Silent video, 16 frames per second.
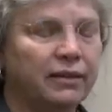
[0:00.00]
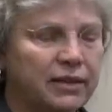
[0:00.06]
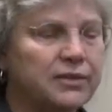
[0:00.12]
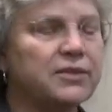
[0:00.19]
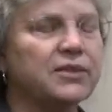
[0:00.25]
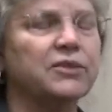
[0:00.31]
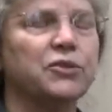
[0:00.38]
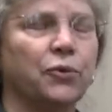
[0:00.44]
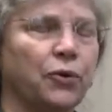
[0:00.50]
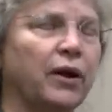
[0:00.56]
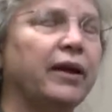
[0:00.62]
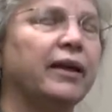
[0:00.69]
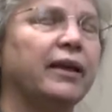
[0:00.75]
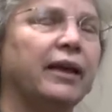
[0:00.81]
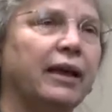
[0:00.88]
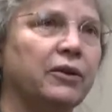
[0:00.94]
This is
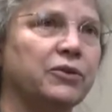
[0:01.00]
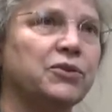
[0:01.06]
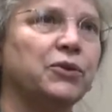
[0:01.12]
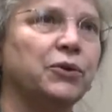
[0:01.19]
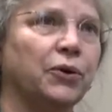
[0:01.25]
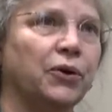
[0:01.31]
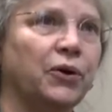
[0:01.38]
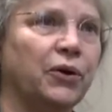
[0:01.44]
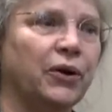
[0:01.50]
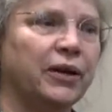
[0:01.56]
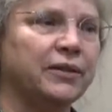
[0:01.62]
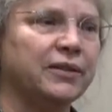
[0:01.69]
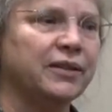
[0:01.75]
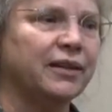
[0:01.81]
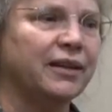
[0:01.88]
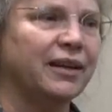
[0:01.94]
crying out to your
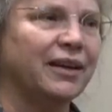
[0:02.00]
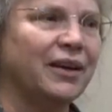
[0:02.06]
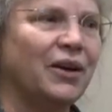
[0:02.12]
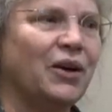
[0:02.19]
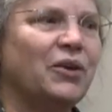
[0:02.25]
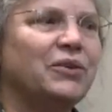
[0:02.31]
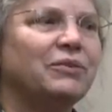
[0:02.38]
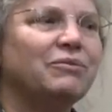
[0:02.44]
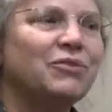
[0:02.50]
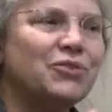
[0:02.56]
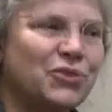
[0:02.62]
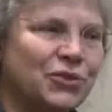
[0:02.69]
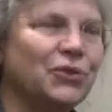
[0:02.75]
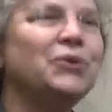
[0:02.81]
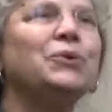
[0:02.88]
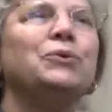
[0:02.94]
heart
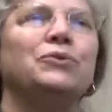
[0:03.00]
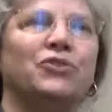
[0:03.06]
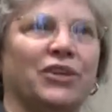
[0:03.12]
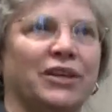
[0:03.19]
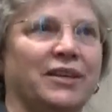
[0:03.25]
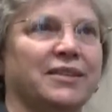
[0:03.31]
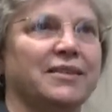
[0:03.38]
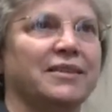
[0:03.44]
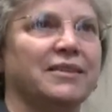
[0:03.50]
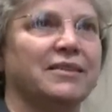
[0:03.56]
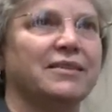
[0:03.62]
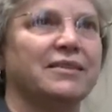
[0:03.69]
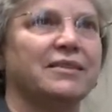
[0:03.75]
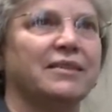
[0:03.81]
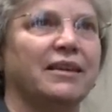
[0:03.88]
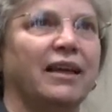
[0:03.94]
to
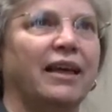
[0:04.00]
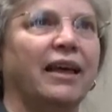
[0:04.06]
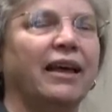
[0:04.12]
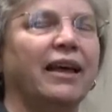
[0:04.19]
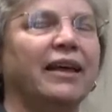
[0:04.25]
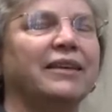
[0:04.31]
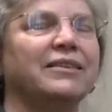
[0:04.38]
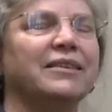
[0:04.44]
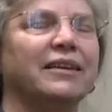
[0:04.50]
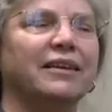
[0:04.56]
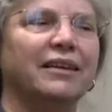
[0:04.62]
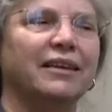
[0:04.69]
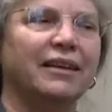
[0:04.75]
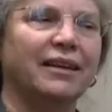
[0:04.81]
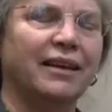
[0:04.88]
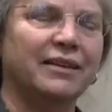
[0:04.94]
Jesus. And
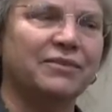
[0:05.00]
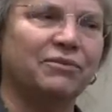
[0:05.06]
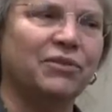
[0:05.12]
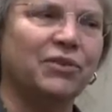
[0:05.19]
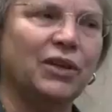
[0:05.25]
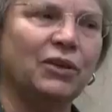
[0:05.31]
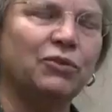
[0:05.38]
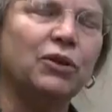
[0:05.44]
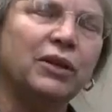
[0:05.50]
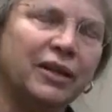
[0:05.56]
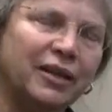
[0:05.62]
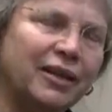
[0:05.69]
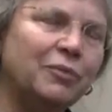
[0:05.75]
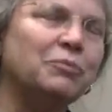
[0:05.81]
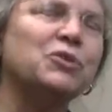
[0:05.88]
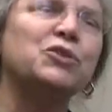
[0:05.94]
if you
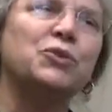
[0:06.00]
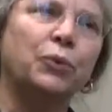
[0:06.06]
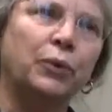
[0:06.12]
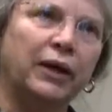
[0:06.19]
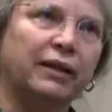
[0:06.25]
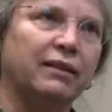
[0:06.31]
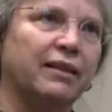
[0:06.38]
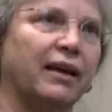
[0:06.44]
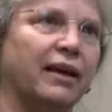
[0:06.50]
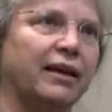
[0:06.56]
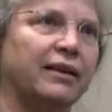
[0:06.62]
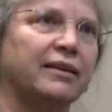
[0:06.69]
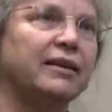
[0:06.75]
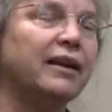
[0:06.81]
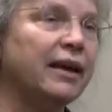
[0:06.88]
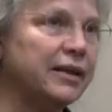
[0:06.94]
keep doing
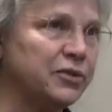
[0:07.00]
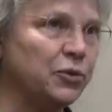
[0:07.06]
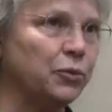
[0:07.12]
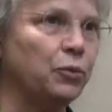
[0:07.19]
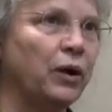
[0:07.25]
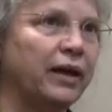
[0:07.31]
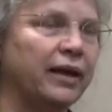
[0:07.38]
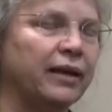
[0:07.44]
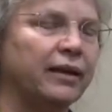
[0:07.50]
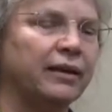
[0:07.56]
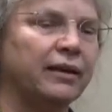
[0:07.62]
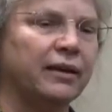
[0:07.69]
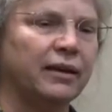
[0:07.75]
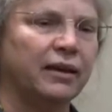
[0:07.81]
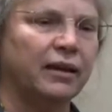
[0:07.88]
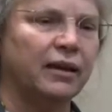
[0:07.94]
that, it has a
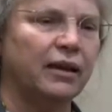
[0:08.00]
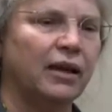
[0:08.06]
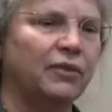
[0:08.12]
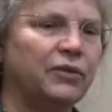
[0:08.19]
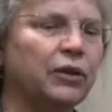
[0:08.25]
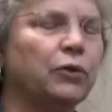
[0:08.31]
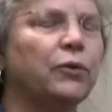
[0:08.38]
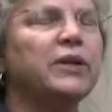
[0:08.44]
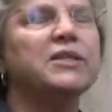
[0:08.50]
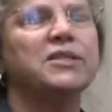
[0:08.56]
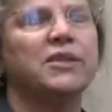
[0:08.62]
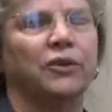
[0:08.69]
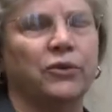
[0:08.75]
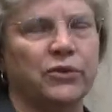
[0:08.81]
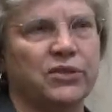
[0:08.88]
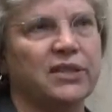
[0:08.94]
way of
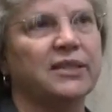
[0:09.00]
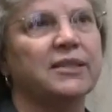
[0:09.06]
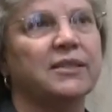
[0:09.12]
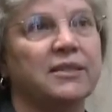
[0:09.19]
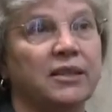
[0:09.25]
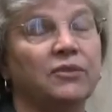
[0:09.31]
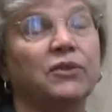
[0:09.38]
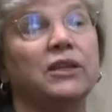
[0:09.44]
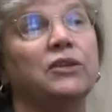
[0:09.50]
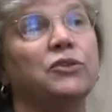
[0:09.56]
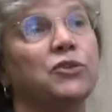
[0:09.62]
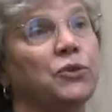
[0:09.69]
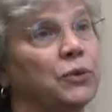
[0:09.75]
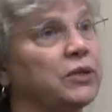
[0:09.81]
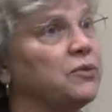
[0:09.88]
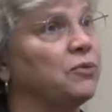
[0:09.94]
increasing your sensitivity
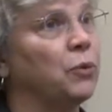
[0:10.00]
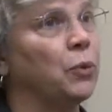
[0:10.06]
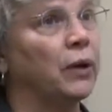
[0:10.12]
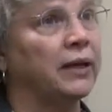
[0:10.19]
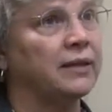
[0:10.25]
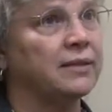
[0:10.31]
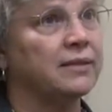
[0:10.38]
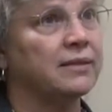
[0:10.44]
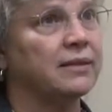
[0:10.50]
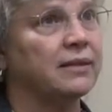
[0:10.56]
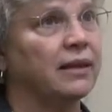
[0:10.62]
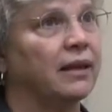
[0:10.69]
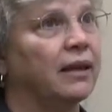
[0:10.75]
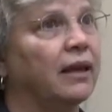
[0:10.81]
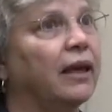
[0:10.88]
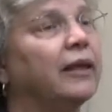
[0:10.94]
to his voice,
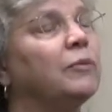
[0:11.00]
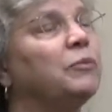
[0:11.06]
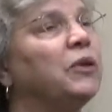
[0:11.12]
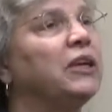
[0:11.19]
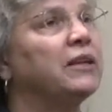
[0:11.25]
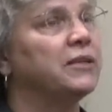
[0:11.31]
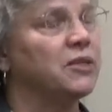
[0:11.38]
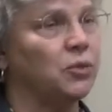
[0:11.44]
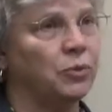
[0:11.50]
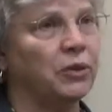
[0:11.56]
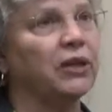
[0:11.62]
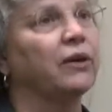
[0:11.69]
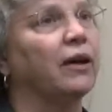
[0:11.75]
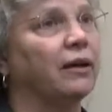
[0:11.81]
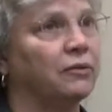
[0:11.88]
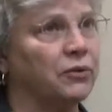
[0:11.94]
and it begins to
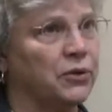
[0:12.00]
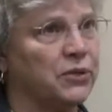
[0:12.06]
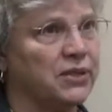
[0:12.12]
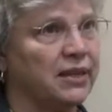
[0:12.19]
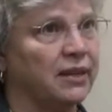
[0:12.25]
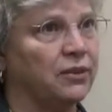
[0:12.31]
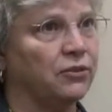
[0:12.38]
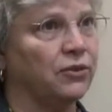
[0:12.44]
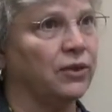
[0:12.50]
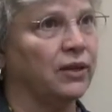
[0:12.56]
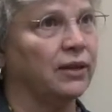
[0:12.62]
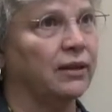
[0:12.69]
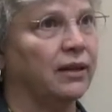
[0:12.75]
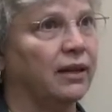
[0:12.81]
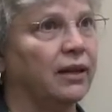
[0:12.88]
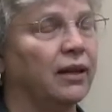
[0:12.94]
be a
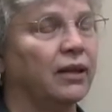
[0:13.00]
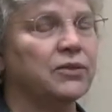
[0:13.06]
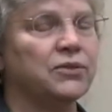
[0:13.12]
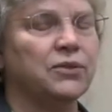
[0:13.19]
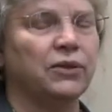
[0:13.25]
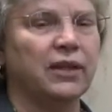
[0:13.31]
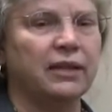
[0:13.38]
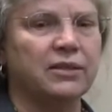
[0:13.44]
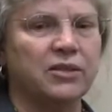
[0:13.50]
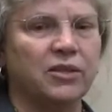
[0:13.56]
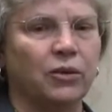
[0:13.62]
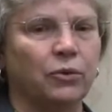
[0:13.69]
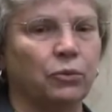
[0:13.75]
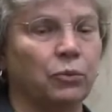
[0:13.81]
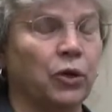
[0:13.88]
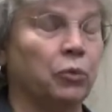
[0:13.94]
conversation. So that's
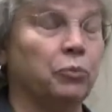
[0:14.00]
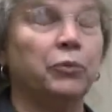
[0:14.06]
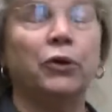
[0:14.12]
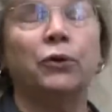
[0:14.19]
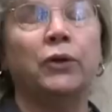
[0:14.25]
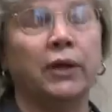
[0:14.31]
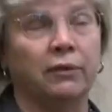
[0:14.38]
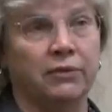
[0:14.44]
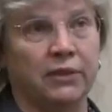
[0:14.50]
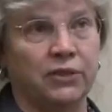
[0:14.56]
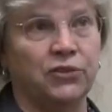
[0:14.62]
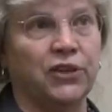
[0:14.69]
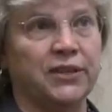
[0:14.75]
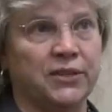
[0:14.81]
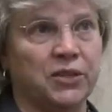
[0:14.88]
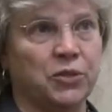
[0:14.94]
the real beauty of the
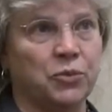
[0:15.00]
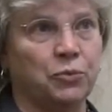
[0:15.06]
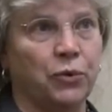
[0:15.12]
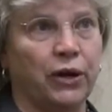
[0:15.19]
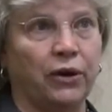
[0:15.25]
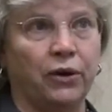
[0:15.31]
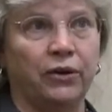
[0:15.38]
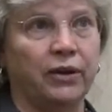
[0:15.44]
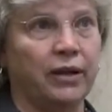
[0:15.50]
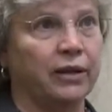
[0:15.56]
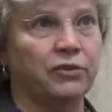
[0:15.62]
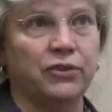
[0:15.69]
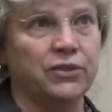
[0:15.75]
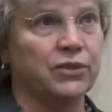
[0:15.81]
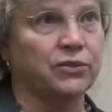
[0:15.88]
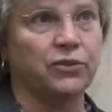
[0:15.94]
Jesus Prayer,
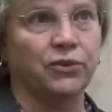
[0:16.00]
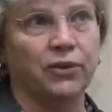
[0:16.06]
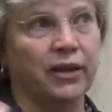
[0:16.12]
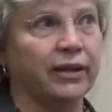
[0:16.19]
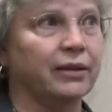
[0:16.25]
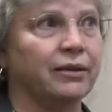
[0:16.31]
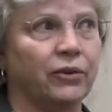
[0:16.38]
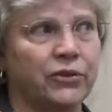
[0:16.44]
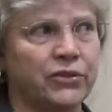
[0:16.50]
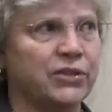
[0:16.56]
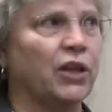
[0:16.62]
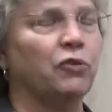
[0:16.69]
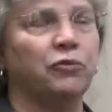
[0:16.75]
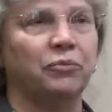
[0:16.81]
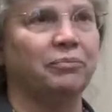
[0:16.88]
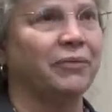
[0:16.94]
not just that you kind of are
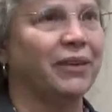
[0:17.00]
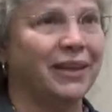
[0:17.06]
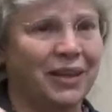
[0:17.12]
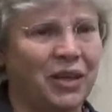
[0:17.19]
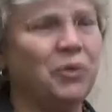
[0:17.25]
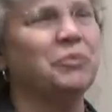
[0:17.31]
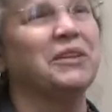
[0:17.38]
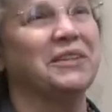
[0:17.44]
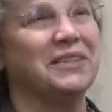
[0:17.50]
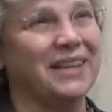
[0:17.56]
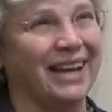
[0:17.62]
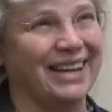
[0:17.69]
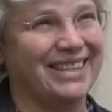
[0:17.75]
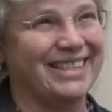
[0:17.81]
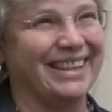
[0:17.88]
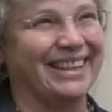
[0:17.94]

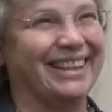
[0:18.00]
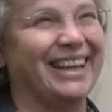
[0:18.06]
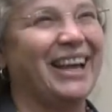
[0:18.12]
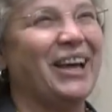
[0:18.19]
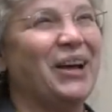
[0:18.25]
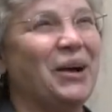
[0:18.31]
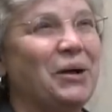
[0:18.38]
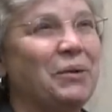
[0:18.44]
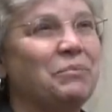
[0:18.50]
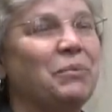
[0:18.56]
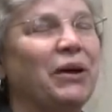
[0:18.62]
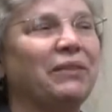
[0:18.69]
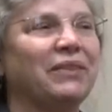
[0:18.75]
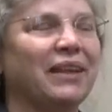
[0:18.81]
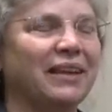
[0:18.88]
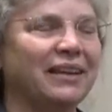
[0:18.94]
self-hypnotizing,
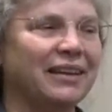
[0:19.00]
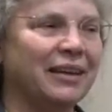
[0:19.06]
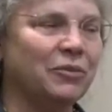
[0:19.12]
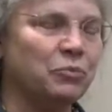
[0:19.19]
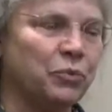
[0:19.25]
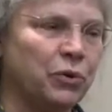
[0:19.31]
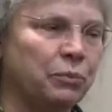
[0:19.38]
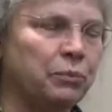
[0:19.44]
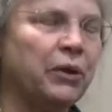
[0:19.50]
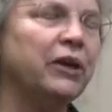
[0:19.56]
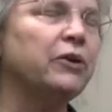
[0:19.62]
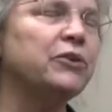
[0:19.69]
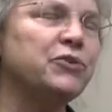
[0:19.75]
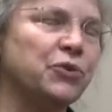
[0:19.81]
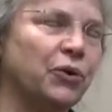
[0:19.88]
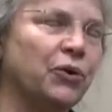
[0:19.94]
but that it
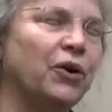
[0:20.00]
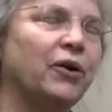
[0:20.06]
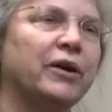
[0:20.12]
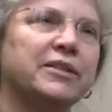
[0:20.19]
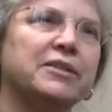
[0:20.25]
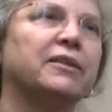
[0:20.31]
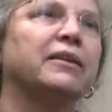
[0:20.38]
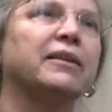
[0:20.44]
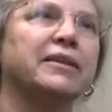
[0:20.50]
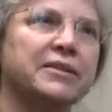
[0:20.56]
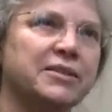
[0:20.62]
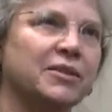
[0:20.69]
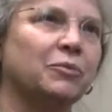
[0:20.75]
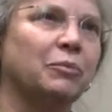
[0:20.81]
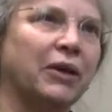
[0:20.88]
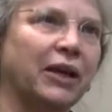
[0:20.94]
prepares your heart to
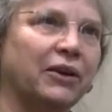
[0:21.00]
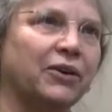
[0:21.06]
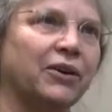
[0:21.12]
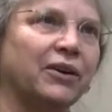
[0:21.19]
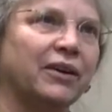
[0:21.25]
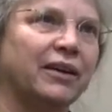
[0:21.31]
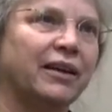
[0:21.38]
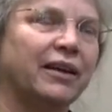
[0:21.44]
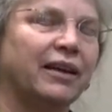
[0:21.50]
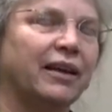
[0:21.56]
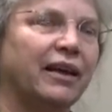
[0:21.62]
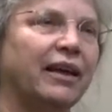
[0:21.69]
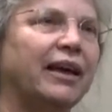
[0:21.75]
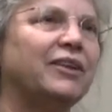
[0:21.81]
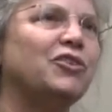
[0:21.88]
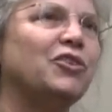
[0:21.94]
listen better,
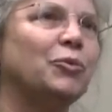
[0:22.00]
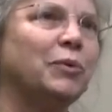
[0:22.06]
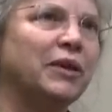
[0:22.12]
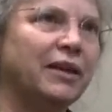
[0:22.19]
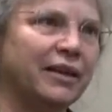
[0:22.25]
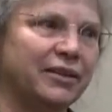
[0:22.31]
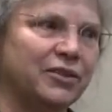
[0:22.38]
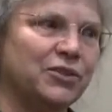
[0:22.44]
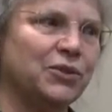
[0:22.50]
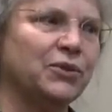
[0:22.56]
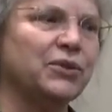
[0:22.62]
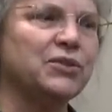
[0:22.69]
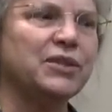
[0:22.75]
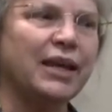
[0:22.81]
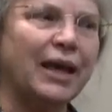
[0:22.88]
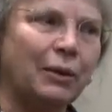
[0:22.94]
and you begin to
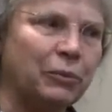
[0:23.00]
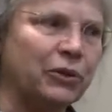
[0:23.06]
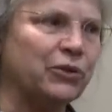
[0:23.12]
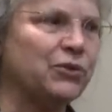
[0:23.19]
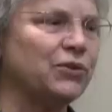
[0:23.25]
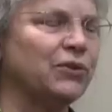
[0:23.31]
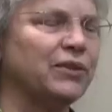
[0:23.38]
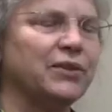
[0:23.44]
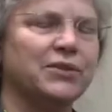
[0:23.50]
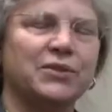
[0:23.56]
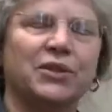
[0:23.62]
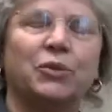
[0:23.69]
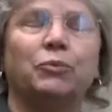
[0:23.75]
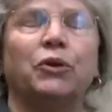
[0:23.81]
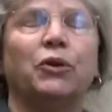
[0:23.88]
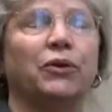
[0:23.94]
establish
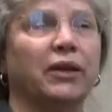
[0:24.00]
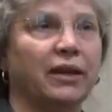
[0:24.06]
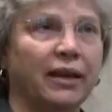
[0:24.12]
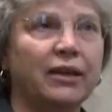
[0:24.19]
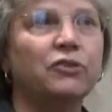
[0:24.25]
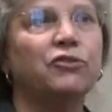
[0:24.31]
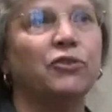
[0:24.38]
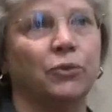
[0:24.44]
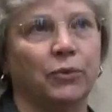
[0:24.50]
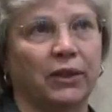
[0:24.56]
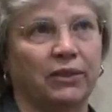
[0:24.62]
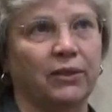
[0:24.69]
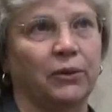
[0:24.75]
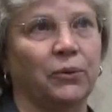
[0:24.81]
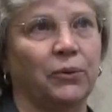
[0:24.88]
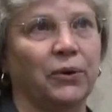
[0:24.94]
this communication
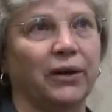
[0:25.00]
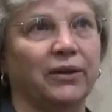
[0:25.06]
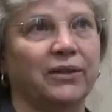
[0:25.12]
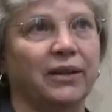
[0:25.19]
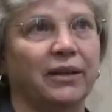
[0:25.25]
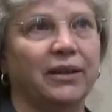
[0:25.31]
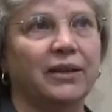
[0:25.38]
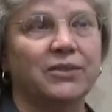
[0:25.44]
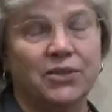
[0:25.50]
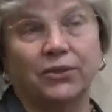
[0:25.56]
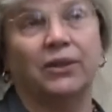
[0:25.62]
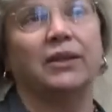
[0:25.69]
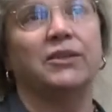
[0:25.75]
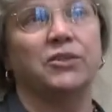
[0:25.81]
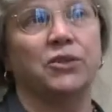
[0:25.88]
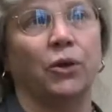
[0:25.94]
with the Lord
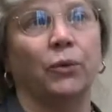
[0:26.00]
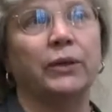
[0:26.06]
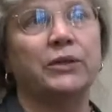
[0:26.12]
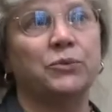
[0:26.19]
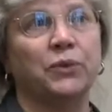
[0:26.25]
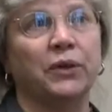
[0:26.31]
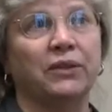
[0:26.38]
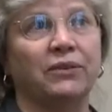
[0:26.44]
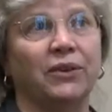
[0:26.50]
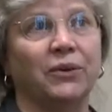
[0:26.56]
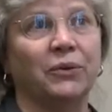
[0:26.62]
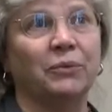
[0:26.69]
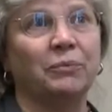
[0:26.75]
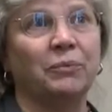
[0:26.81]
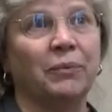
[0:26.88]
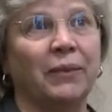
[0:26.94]
so that he's always with
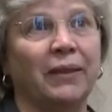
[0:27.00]
you.